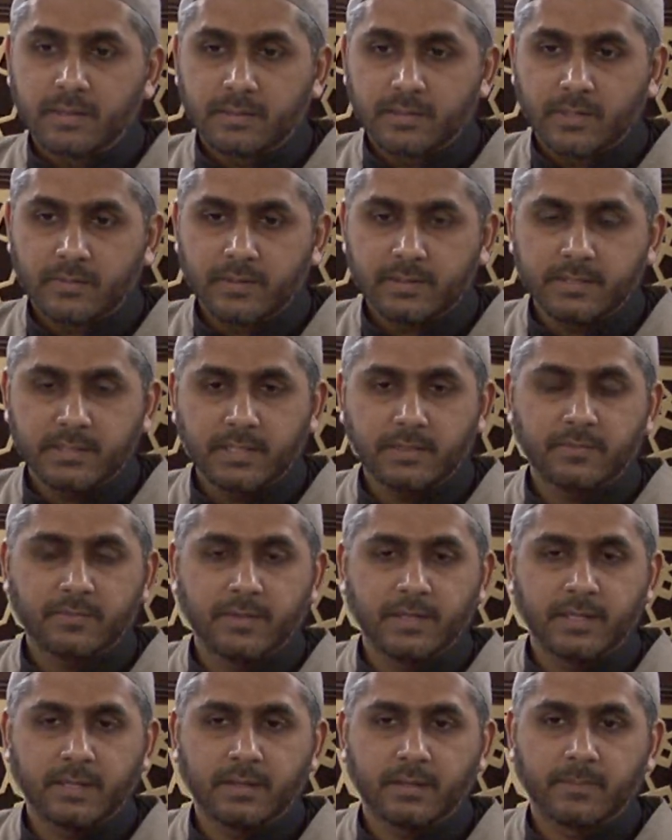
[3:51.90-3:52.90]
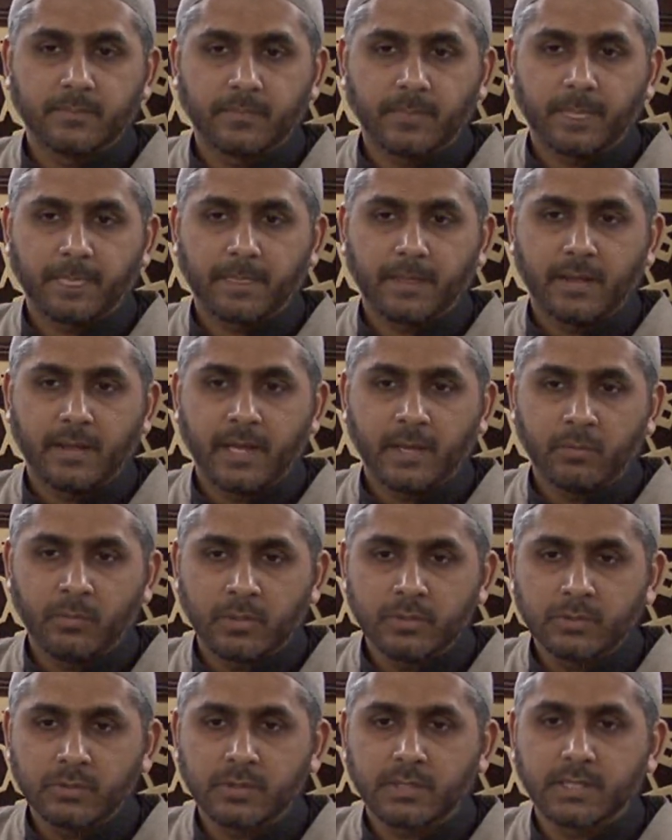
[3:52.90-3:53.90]
now, this evening, I
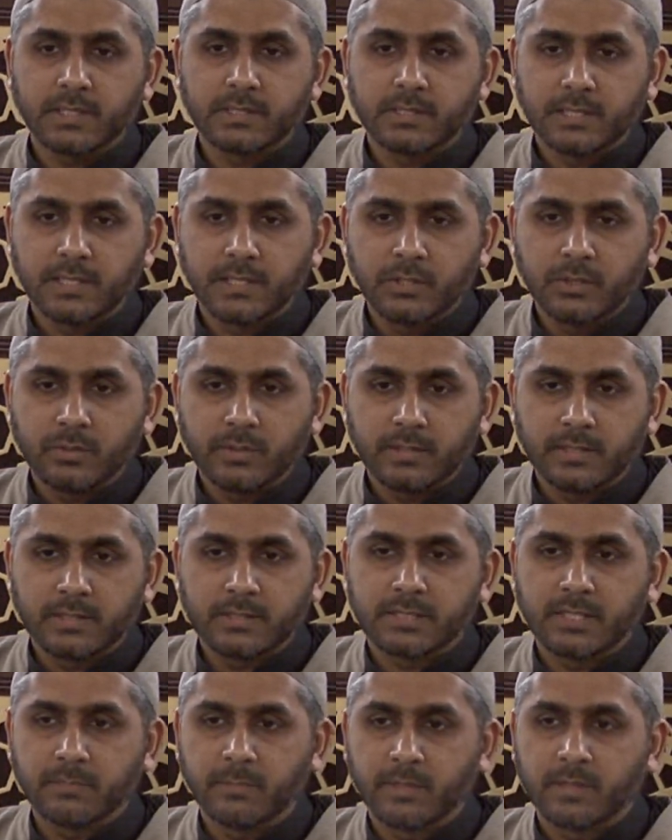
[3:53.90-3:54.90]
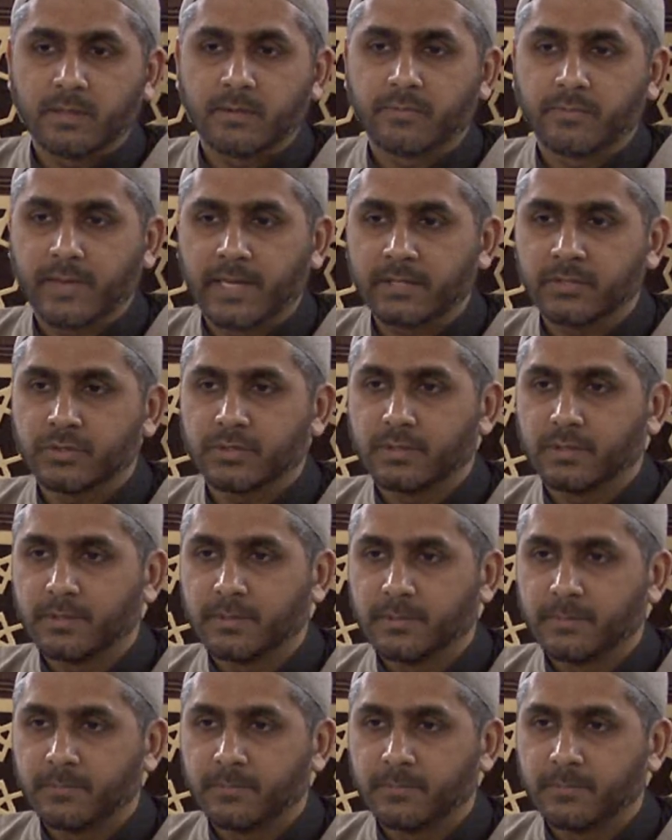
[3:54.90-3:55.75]
want to continue in a similar fashion.